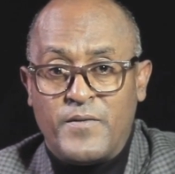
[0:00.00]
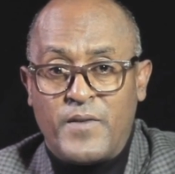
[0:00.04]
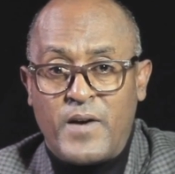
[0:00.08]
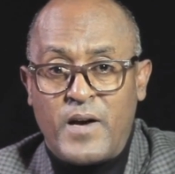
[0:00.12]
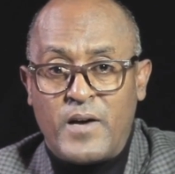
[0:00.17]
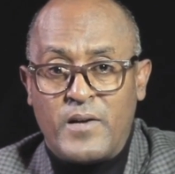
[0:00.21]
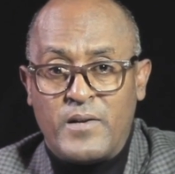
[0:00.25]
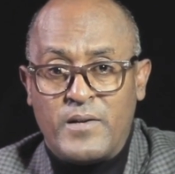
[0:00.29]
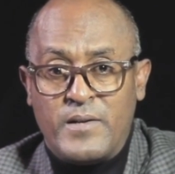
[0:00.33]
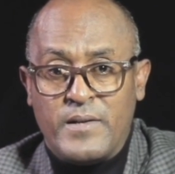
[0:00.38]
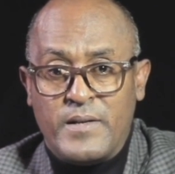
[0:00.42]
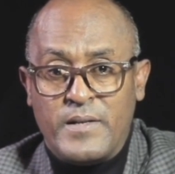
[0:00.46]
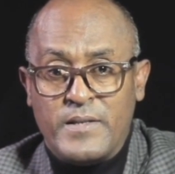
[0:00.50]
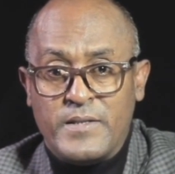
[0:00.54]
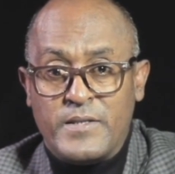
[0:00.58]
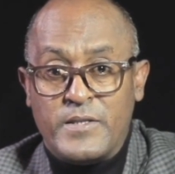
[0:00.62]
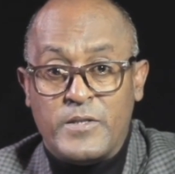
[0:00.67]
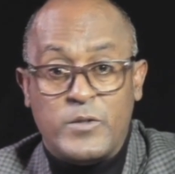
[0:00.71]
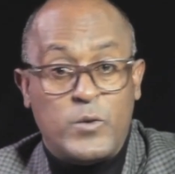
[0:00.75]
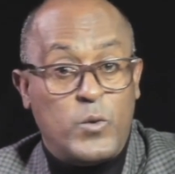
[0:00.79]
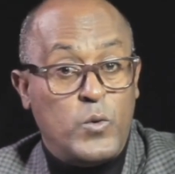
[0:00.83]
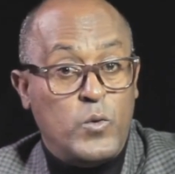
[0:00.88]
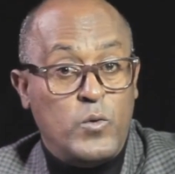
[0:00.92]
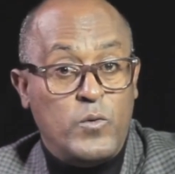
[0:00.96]

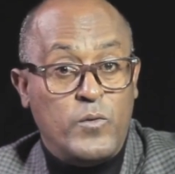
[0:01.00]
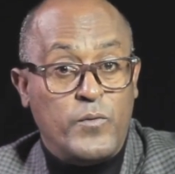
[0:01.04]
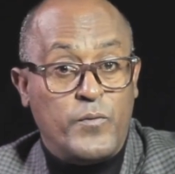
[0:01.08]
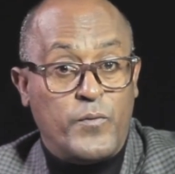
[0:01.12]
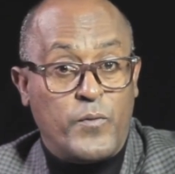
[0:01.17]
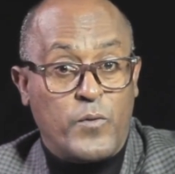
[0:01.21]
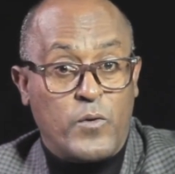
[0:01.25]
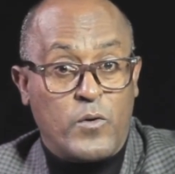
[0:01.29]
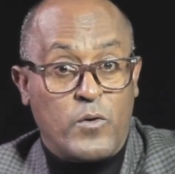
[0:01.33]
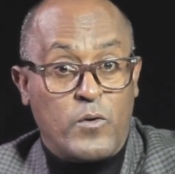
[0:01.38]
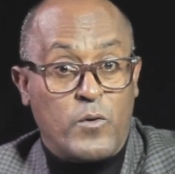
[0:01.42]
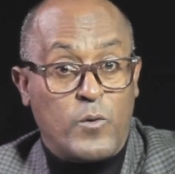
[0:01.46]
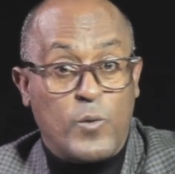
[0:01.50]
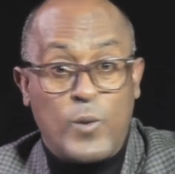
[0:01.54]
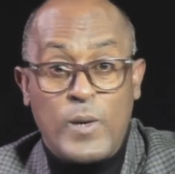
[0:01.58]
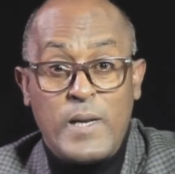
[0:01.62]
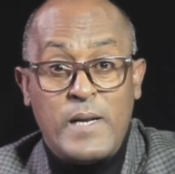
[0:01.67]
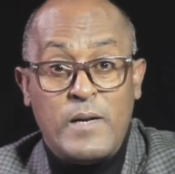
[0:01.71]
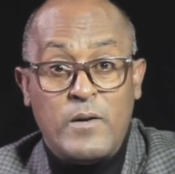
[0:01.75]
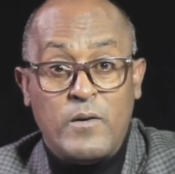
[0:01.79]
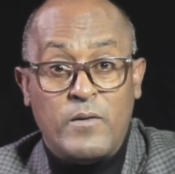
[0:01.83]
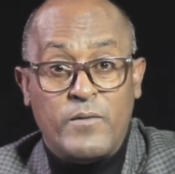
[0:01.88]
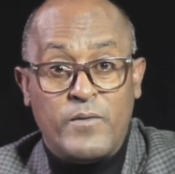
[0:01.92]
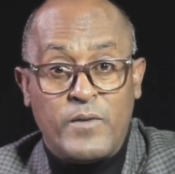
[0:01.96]
violinist who for
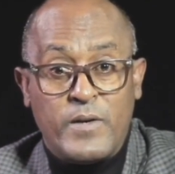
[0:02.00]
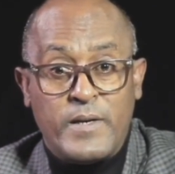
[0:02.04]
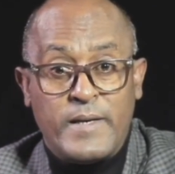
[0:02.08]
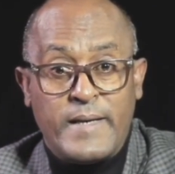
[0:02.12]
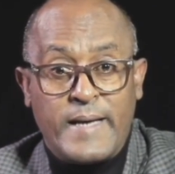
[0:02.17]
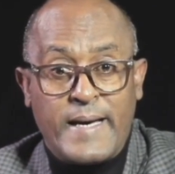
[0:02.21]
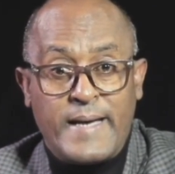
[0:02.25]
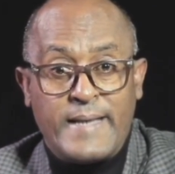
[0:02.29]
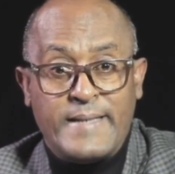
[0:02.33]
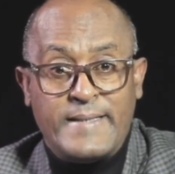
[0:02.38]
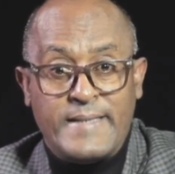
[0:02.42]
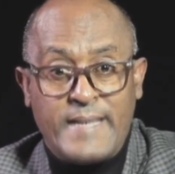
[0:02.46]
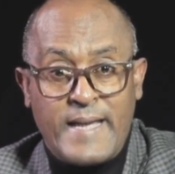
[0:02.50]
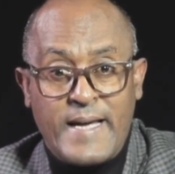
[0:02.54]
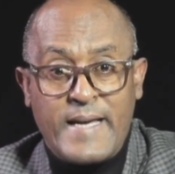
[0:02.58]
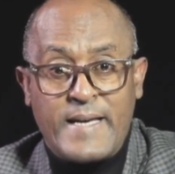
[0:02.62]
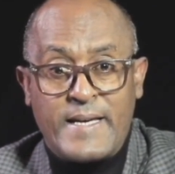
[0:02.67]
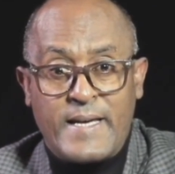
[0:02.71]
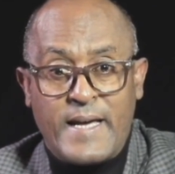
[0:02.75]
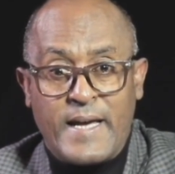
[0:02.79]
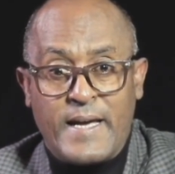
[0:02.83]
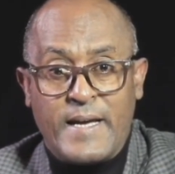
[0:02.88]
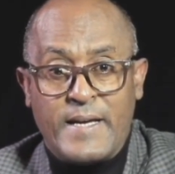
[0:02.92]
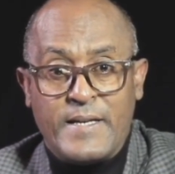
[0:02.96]
well over a
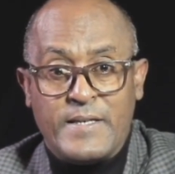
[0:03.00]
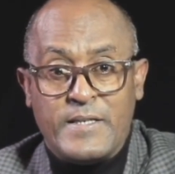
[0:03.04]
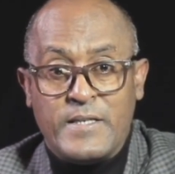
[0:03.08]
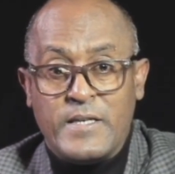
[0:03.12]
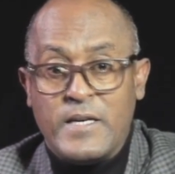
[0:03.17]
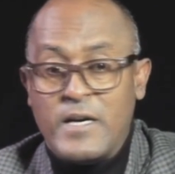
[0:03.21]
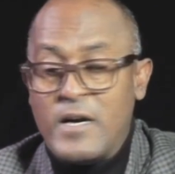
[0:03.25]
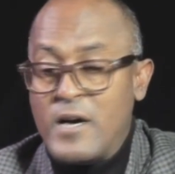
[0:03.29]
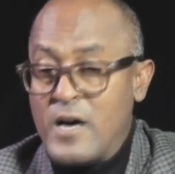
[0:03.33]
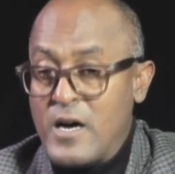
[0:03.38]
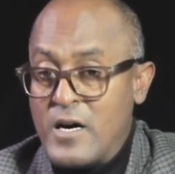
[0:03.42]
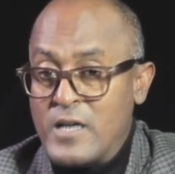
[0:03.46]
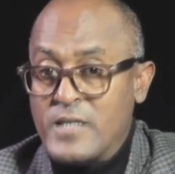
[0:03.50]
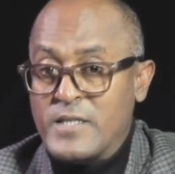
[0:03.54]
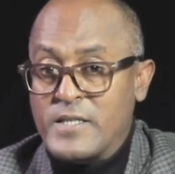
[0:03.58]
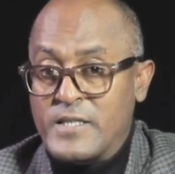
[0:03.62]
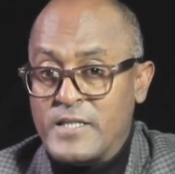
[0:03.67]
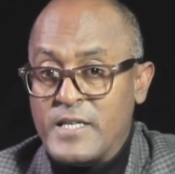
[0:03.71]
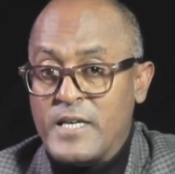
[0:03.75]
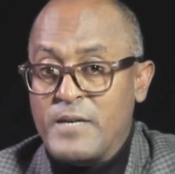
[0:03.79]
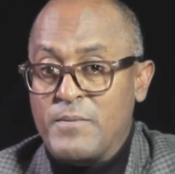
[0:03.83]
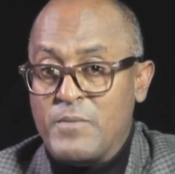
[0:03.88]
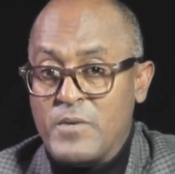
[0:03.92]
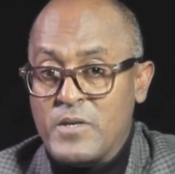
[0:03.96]
decade
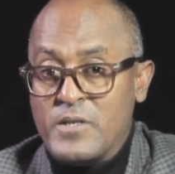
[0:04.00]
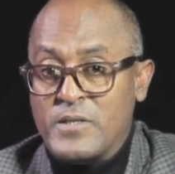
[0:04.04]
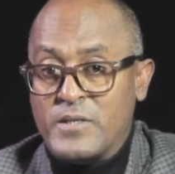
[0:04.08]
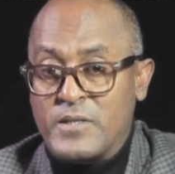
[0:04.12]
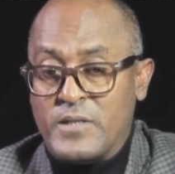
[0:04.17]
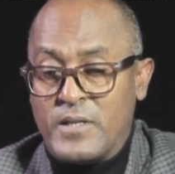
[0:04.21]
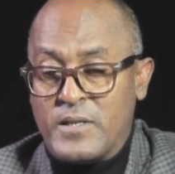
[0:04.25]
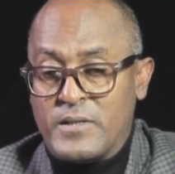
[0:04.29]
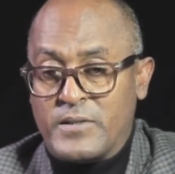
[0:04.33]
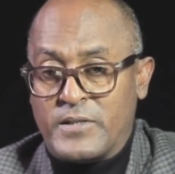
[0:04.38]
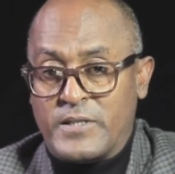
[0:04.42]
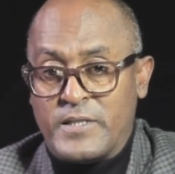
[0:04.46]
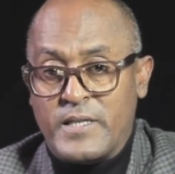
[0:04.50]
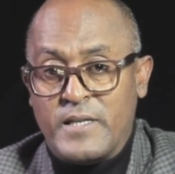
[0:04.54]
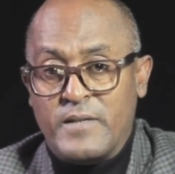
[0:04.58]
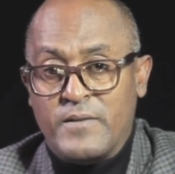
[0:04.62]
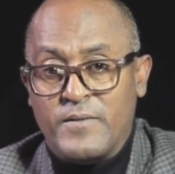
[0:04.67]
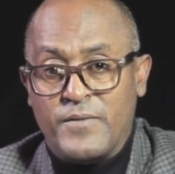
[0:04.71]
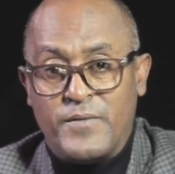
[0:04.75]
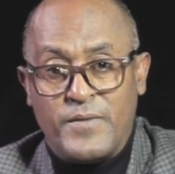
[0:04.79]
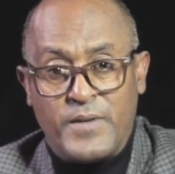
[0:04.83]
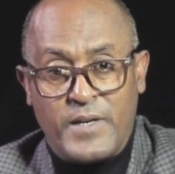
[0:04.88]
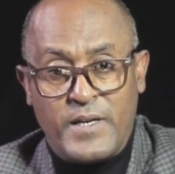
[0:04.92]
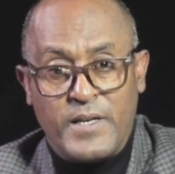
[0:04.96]
has immersed
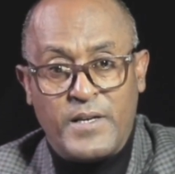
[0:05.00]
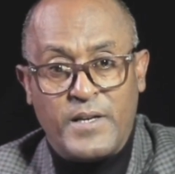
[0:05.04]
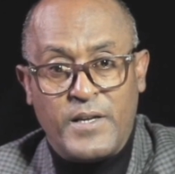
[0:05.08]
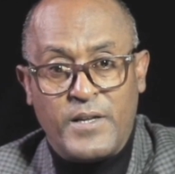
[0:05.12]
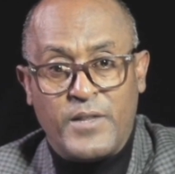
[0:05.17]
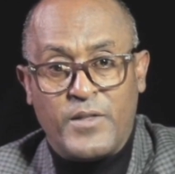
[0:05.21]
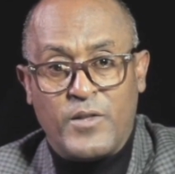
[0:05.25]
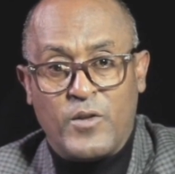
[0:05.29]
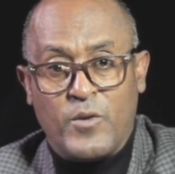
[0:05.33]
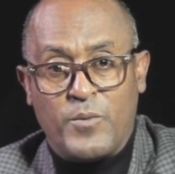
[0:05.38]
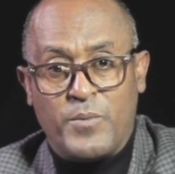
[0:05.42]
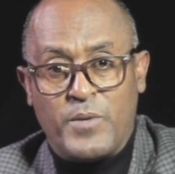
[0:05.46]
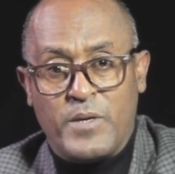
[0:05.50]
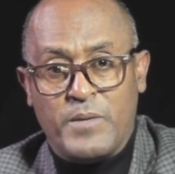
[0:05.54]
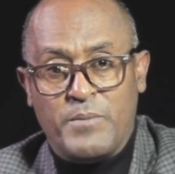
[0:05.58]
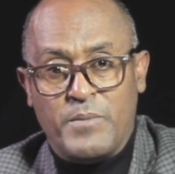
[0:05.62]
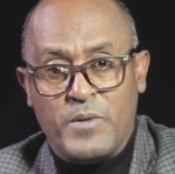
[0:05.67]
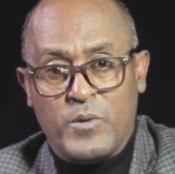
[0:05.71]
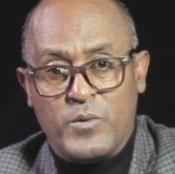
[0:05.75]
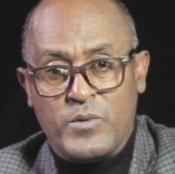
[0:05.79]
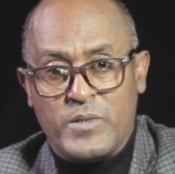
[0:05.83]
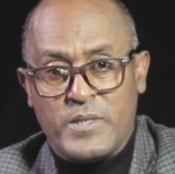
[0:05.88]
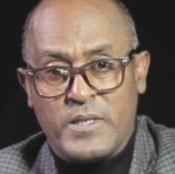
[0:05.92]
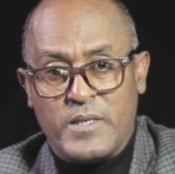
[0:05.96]
herself in Ethiopian
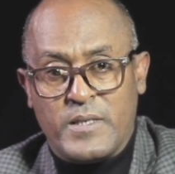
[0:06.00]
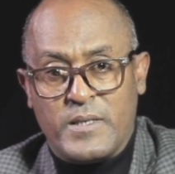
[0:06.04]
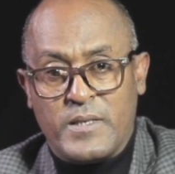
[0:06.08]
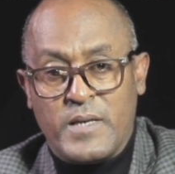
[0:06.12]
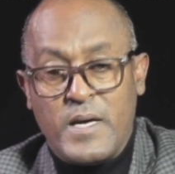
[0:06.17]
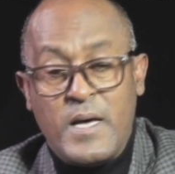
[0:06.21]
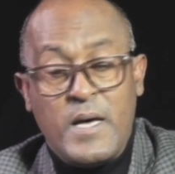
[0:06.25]
music.